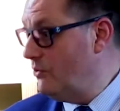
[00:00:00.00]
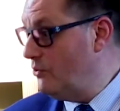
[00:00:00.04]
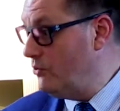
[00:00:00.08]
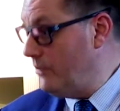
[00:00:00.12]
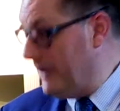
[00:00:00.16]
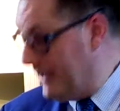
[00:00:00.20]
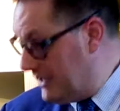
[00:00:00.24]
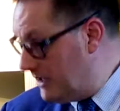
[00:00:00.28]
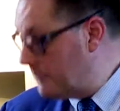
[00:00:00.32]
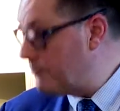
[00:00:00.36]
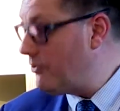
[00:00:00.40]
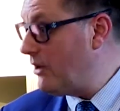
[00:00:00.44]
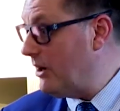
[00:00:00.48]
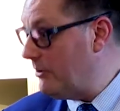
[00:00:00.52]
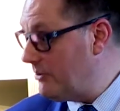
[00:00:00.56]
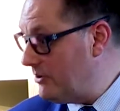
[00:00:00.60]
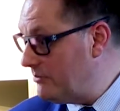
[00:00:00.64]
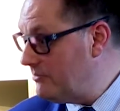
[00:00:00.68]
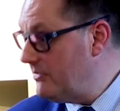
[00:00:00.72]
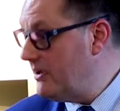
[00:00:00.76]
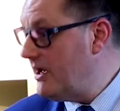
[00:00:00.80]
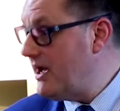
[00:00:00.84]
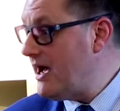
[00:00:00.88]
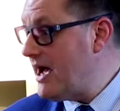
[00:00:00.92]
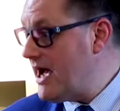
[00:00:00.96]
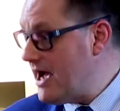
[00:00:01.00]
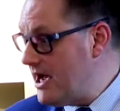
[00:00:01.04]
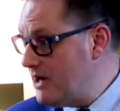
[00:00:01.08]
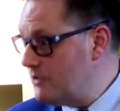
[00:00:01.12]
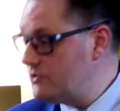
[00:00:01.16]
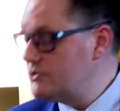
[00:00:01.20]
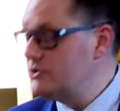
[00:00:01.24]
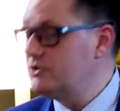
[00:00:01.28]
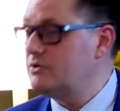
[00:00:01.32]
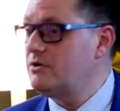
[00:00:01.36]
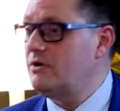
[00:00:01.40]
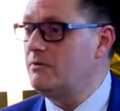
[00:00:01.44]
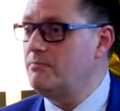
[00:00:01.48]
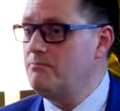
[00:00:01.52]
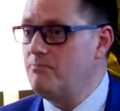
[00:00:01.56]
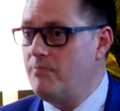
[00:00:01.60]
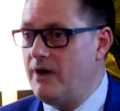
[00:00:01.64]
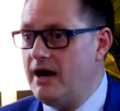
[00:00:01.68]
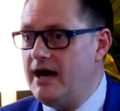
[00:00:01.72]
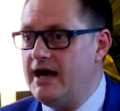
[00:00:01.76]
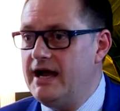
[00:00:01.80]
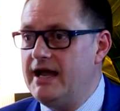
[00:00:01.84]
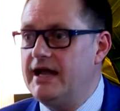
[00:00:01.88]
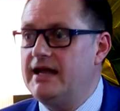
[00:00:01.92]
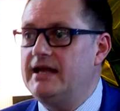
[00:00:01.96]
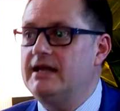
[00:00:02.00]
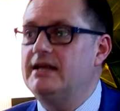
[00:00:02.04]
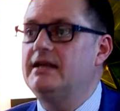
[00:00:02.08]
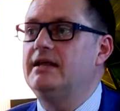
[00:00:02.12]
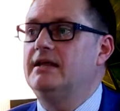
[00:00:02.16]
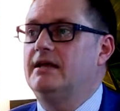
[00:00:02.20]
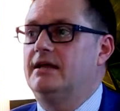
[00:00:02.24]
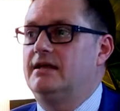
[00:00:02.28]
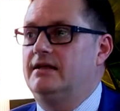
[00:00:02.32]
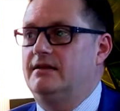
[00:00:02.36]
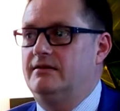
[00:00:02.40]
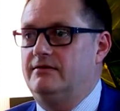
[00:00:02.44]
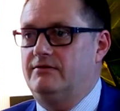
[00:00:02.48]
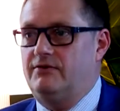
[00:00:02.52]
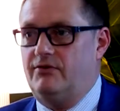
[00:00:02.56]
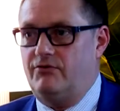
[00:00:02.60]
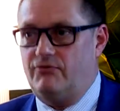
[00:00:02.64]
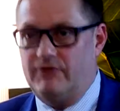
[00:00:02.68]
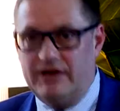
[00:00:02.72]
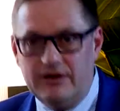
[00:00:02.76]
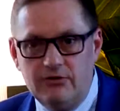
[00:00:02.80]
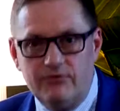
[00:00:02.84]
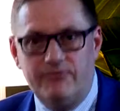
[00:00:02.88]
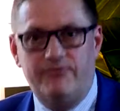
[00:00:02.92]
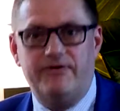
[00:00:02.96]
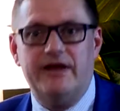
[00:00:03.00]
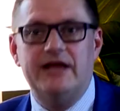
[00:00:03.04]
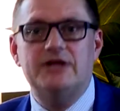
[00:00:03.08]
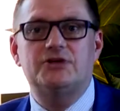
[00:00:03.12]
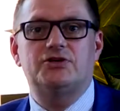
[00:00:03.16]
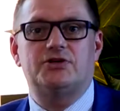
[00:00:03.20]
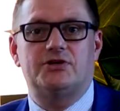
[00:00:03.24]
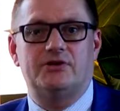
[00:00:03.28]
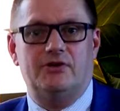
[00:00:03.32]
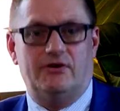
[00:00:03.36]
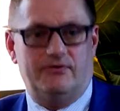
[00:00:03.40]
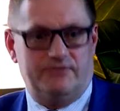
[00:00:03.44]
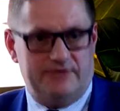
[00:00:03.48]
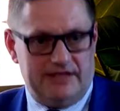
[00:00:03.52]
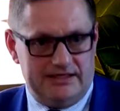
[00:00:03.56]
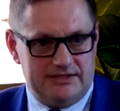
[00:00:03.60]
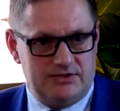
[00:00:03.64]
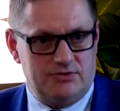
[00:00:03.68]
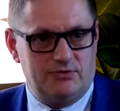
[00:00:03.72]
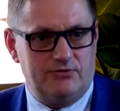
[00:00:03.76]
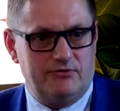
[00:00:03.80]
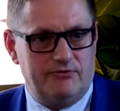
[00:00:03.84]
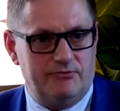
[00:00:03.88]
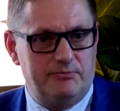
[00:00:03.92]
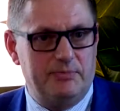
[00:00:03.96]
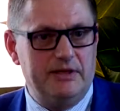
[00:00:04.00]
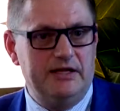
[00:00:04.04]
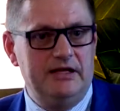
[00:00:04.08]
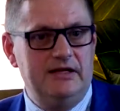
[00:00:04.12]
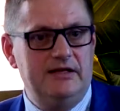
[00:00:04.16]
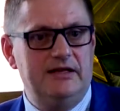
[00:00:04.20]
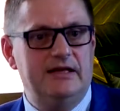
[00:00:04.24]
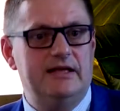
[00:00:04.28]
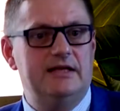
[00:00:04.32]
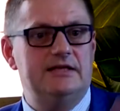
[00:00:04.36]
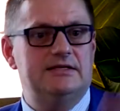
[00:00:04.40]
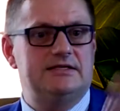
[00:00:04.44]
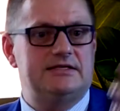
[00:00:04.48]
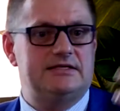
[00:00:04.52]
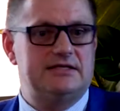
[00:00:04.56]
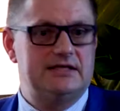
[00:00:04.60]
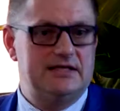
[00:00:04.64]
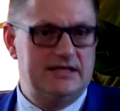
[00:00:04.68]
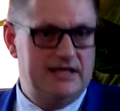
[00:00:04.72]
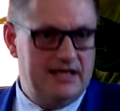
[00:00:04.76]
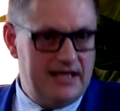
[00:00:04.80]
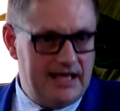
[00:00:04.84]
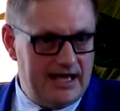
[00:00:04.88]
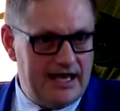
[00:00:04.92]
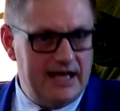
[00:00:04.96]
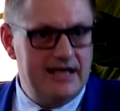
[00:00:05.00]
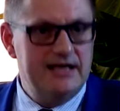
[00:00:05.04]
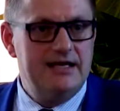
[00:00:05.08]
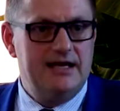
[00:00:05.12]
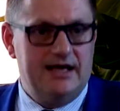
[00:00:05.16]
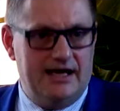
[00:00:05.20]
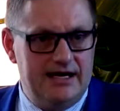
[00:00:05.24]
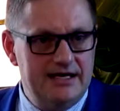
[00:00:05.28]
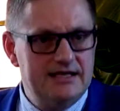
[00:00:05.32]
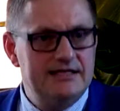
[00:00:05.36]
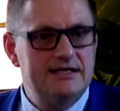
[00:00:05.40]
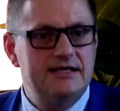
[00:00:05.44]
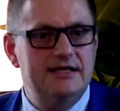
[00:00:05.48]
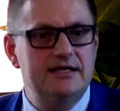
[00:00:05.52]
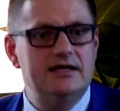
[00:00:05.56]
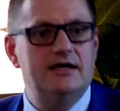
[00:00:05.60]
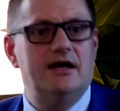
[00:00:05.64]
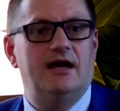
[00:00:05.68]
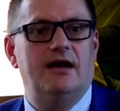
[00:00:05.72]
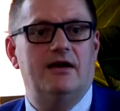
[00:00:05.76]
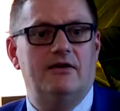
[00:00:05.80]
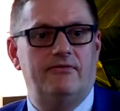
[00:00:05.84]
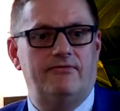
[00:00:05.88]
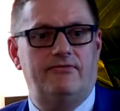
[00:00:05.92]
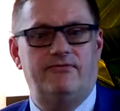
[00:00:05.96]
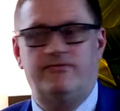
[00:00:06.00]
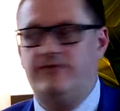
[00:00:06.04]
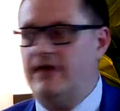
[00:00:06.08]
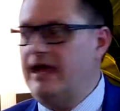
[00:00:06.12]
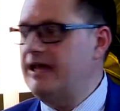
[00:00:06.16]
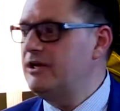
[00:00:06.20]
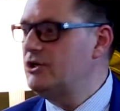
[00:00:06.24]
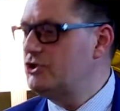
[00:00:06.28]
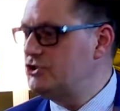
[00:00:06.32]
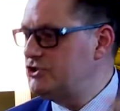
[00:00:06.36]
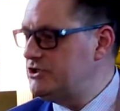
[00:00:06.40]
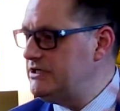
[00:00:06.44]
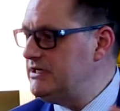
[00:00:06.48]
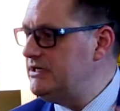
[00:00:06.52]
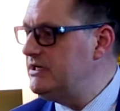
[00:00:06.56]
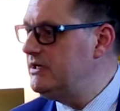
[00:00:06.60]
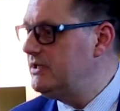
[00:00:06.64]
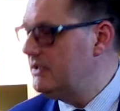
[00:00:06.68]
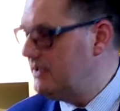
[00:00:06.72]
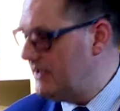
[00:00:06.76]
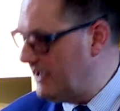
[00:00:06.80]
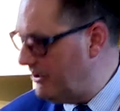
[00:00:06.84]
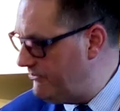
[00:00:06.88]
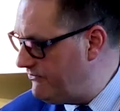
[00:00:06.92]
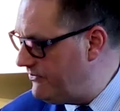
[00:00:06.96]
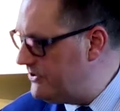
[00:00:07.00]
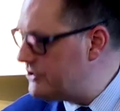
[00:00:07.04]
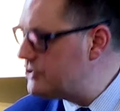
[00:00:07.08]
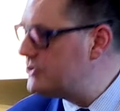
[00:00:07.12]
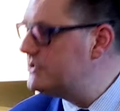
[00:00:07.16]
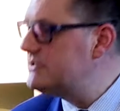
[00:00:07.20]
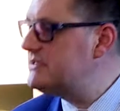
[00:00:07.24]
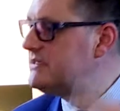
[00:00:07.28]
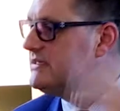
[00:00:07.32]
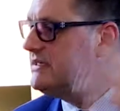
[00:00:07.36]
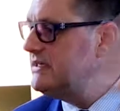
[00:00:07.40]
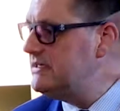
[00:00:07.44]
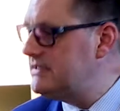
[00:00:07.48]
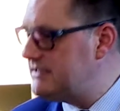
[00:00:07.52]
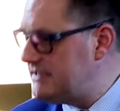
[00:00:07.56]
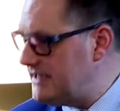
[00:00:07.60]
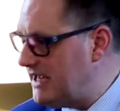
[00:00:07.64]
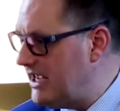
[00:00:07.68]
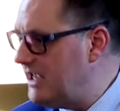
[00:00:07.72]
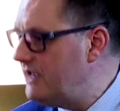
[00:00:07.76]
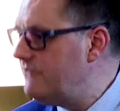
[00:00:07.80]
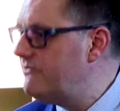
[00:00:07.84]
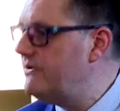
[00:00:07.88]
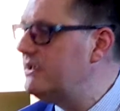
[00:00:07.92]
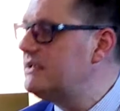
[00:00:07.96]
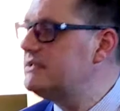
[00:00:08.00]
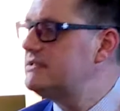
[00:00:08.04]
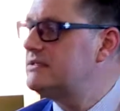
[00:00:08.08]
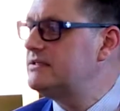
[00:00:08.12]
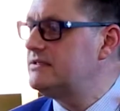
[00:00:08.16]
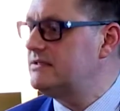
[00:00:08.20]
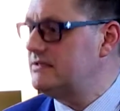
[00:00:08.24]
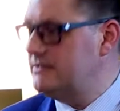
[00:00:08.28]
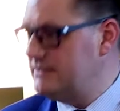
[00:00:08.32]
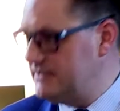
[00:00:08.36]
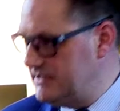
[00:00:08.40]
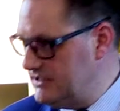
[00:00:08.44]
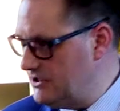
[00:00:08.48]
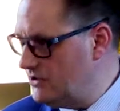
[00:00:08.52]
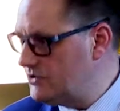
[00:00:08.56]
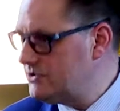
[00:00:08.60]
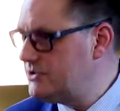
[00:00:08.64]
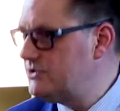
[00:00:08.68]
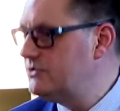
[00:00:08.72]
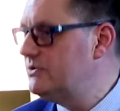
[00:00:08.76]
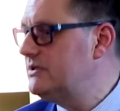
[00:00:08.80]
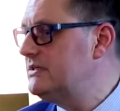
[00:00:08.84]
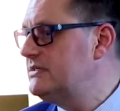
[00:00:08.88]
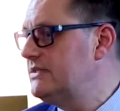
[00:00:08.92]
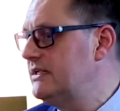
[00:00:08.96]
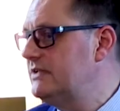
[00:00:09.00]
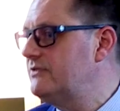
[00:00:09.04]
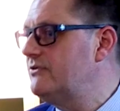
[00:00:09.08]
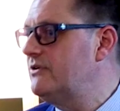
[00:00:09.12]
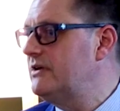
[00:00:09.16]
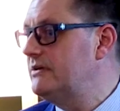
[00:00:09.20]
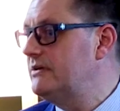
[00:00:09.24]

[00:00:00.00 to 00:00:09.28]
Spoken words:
Wicked problem. How to combine the renovation of that sort of buildings and the idea of energy efficiency, savings, CO2, etc.